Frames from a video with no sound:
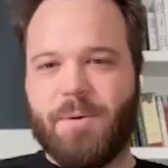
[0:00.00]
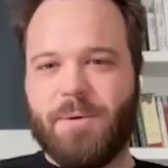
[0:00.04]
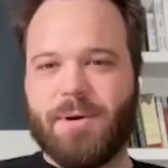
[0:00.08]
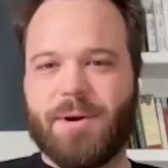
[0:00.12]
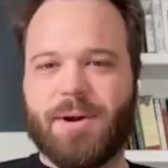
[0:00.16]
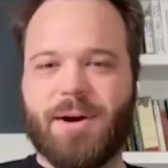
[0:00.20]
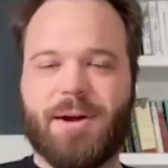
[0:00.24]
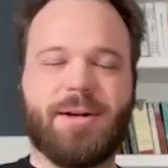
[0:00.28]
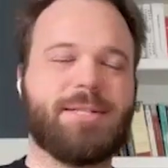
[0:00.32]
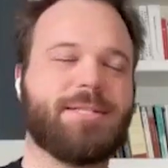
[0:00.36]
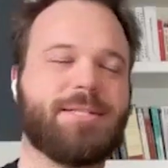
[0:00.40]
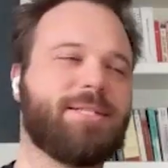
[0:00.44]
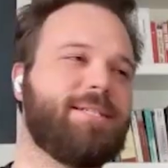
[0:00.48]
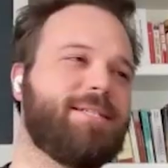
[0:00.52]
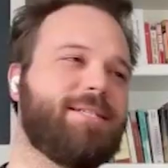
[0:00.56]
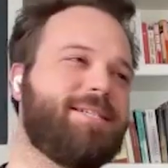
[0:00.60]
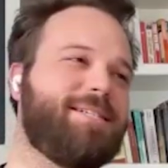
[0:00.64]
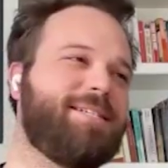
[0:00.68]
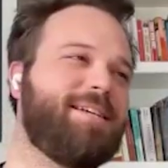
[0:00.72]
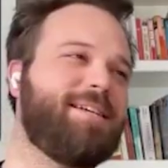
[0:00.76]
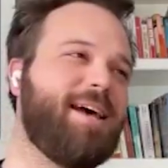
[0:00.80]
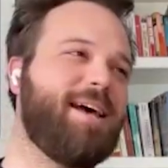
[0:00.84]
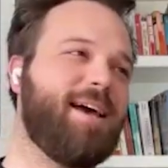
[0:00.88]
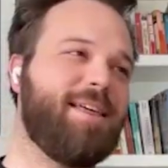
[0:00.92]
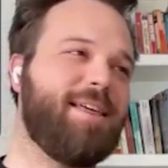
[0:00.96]
would honestly
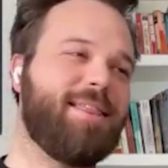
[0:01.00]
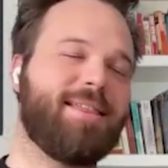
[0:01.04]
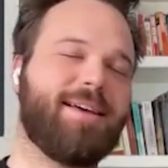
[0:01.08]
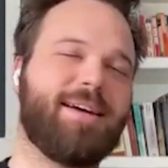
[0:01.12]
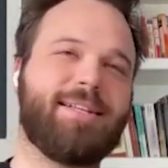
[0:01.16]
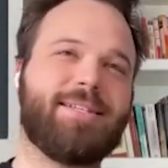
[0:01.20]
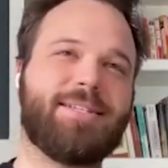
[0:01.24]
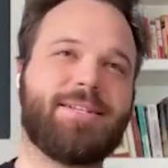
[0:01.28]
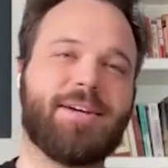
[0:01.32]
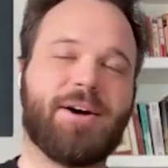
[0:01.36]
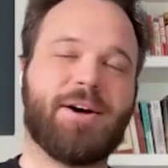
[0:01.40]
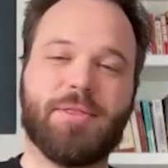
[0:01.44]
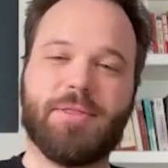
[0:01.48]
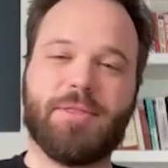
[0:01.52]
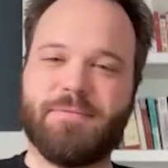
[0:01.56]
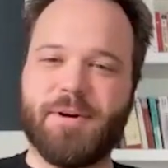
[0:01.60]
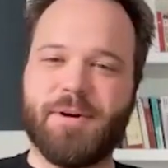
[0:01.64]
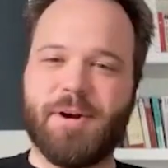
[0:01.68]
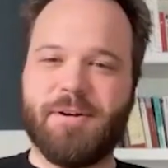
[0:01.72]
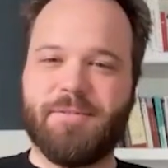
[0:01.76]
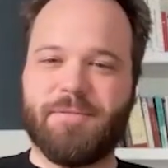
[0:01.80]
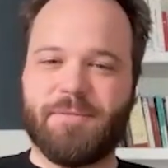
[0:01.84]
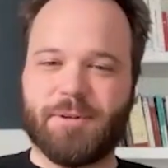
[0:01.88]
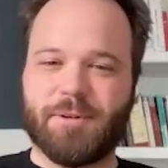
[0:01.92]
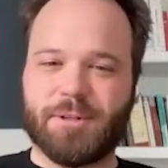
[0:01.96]
say that on the
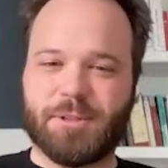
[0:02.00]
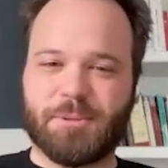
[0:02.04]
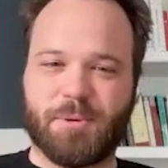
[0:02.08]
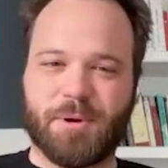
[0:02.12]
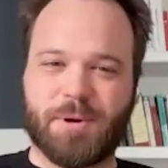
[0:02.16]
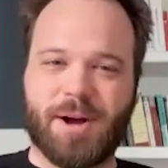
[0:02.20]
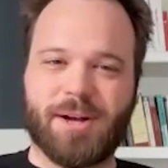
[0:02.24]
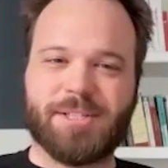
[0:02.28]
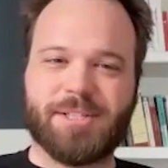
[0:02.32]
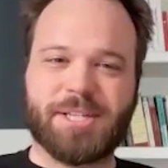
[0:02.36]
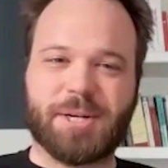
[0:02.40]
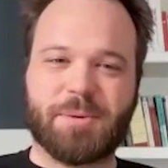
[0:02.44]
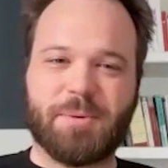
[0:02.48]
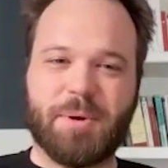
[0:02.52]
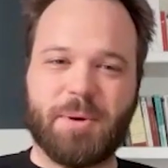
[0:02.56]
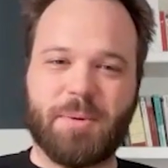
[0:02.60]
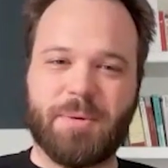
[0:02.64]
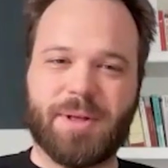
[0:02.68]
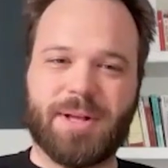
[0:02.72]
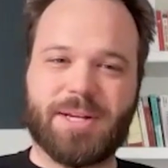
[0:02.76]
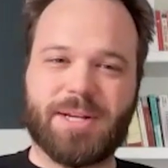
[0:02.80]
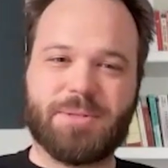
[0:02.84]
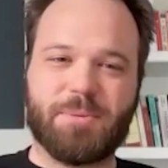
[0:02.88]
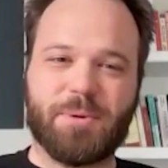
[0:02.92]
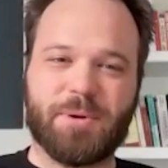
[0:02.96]
very first project, we
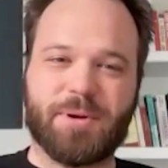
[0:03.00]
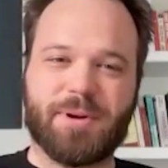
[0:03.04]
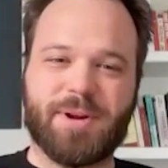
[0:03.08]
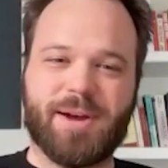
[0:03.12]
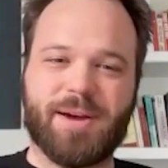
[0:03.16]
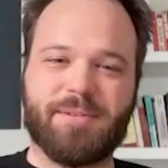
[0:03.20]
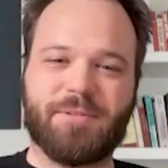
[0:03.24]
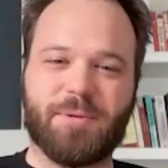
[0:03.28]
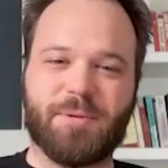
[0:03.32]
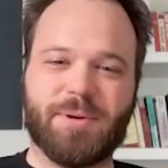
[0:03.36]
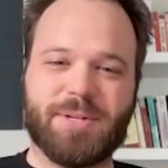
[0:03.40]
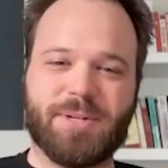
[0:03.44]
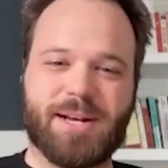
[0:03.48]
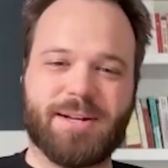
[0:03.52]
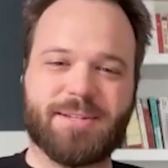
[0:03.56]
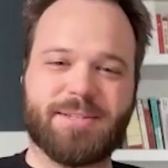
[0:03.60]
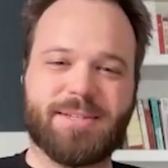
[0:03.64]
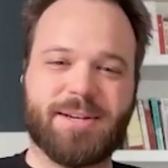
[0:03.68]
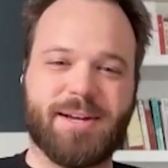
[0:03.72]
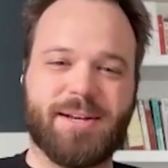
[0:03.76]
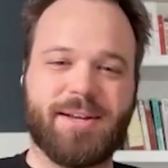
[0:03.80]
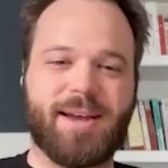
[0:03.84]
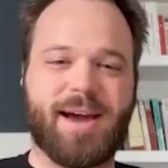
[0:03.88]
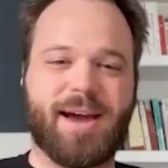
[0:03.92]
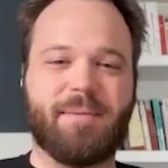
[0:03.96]
realized we we're going to have to raise
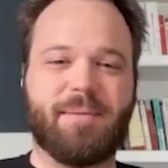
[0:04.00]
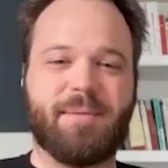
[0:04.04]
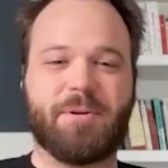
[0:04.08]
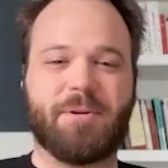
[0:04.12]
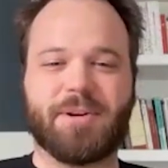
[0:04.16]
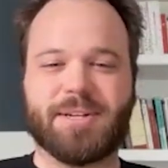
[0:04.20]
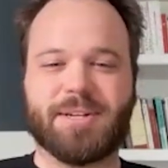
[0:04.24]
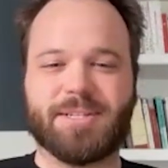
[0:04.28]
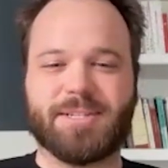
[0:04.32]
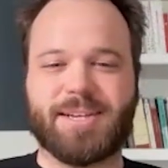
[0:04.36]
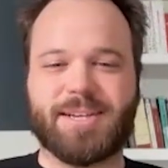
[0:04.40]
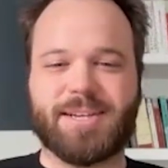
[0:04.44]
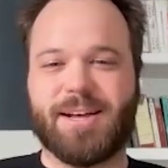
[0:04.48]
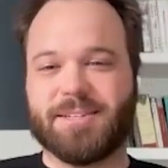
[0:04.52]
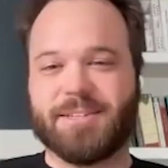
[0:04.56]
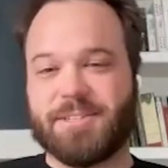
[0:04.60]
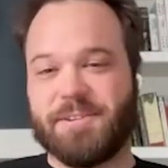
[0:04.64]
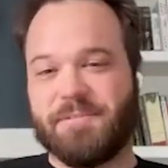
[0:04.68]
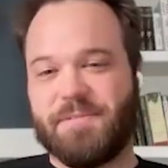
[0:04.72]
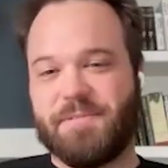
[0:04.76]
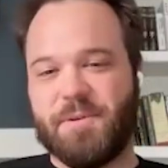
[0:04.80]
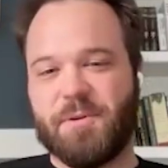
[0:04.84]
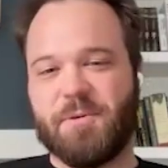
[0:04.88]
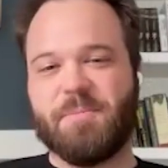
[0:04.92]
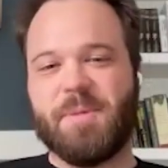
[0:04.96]
outside capital because,
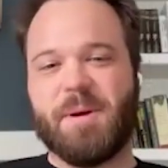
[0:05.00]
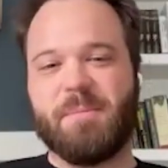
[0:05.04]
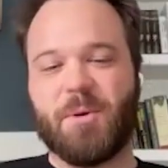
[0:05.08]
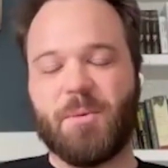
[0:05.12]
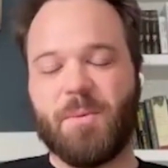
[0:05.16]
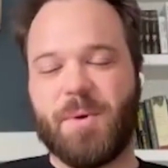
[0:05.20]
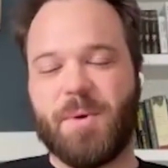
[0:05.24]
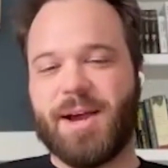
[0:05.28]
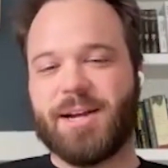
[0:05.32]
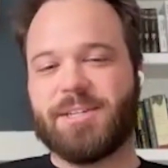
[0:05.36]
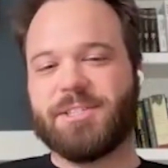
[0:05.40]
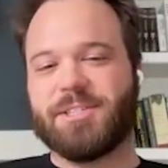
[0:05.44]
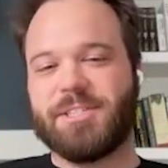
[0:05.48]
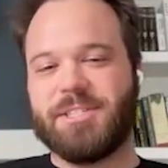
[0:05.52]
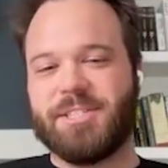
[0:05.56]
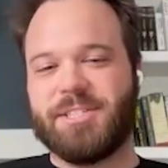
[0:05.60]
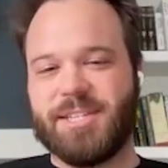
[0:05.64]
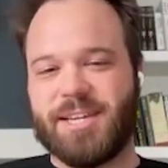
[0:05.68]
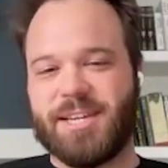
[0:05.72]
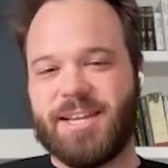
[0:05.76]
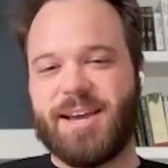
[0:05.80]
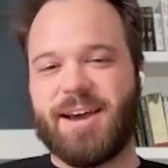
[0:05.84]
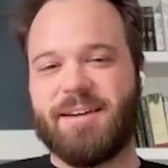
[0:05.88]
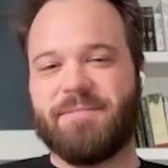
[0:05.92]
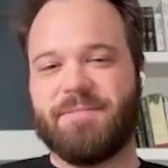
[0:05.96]
Alex, if you remember, we actually
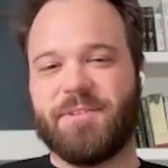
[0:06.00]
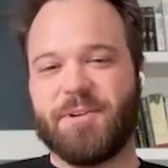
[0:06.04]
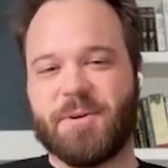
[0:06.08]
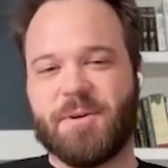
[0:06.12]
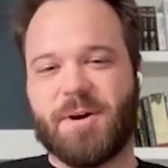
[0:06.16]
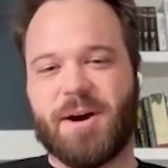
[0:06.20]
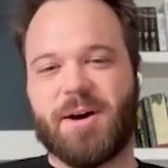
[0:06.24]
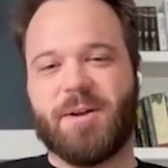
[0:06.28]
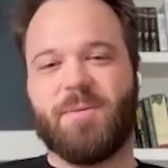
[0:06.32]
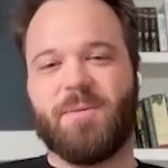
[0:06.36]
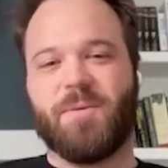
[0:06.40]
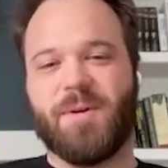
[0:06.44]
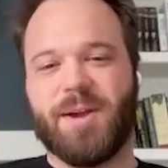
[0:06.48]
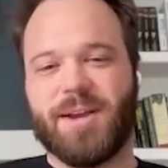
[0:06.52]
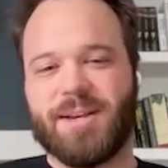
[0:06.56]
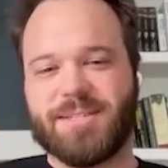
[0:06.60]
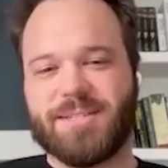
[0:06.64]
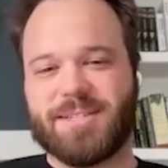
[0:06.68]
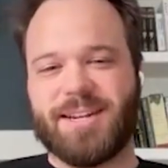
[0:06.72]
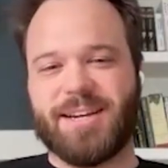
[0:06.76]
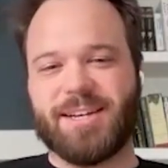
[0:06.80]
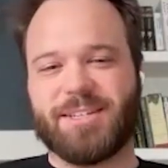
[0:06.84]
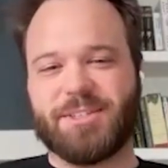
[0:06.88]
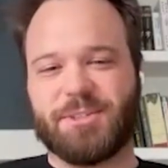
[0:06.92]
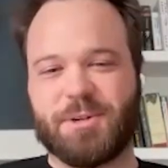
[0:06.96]
did have to go out and
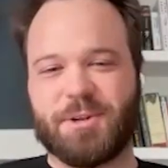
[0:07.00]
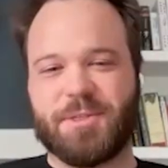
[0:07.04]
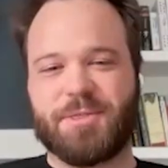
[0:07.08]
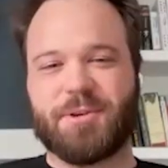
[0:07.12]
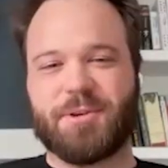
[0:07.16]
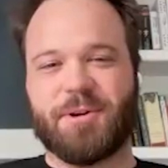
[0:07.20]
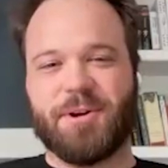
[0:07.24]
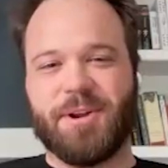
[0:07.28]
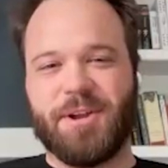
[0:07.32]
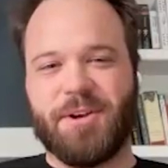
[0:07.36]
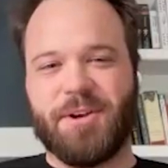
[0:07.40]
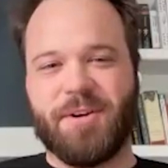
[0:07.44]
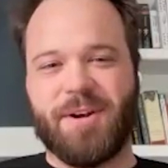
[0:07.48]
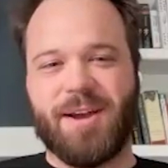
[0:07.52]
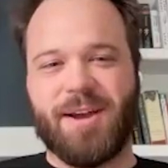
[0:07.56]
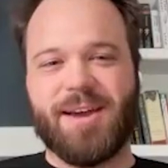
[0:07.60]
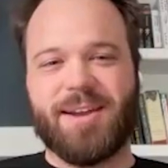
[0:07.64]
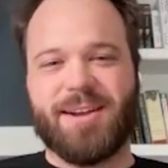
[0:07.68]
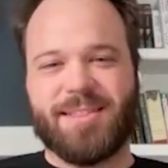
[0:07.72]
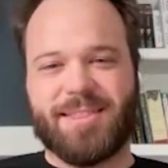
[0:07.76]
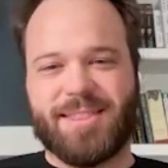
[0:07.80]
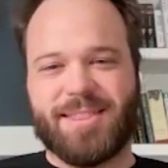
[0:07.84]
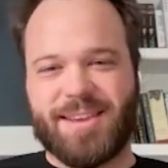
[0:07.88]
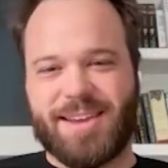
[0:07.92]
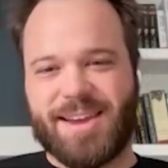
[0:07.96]
raise an extra thirty
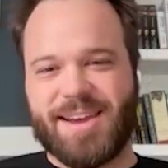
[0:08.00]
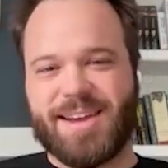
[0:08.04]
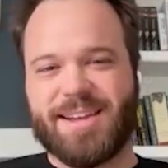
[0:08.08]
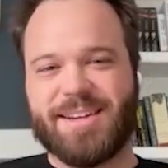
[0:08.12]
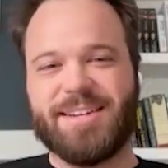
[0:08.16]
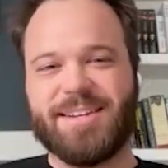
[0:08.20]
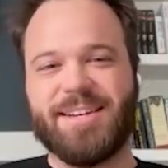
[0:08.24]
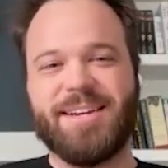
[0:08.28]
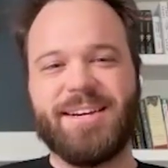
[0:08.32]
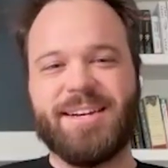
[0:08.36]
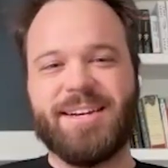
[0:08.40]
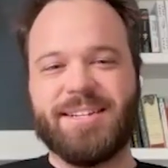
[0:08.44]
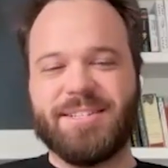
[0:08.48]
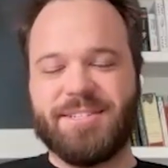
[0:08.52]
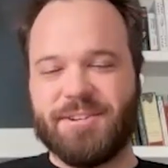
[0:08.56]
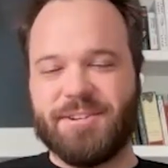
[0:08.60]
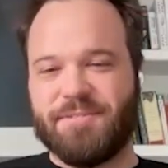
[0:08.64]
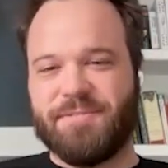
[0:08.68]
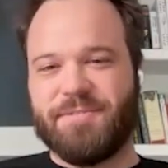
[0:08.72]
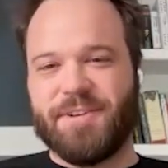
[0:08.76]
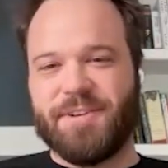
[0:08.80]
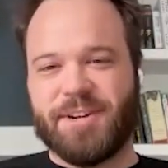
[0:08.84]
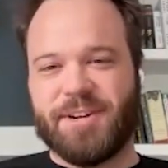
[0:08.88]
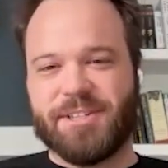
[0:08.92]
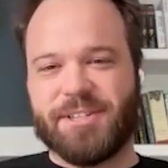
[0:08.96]
grand at the end to
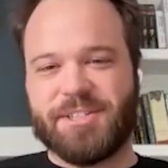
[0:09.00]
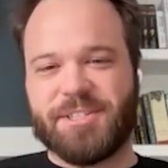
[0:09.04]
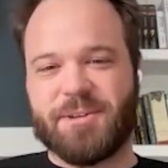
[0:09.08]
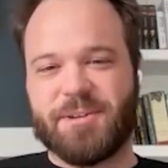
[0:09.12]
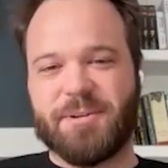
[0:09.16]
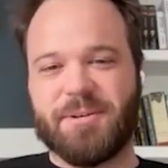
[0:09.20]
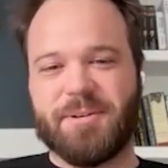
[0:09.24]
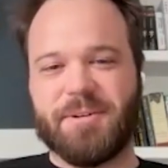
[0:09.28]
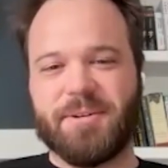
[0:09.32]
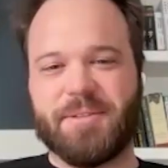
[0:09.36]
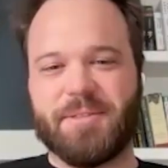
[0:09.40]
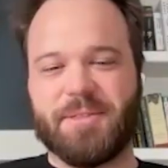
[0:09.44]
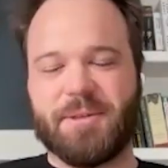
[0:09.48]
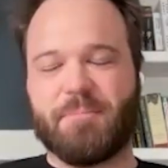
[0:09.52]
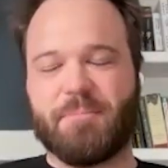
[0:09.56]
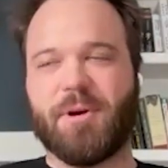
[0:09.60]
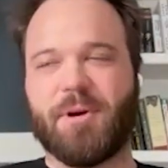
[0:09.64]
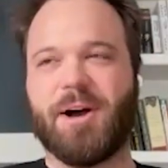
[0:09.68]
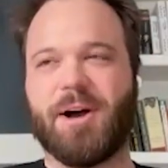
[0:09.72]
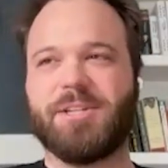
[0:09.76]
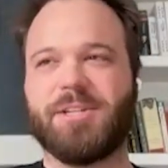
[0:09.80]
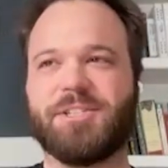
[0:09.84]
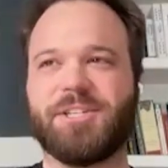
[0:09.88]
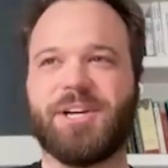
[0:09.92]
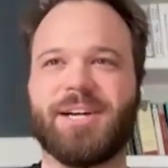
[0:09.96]
finish the, the
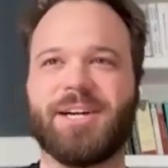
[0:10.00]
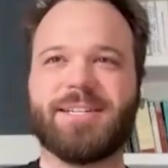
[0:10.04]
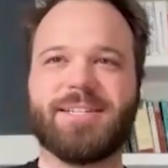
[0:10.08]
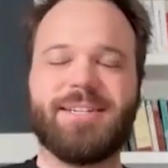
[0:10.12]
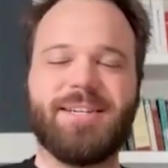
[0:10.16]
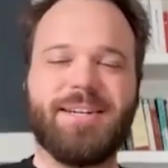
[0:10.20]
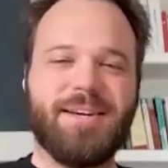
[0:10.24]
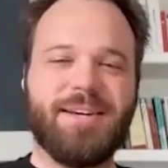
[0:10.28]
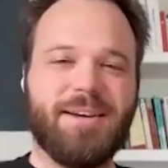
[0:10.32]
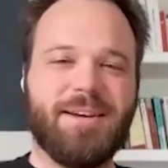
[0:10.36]
project.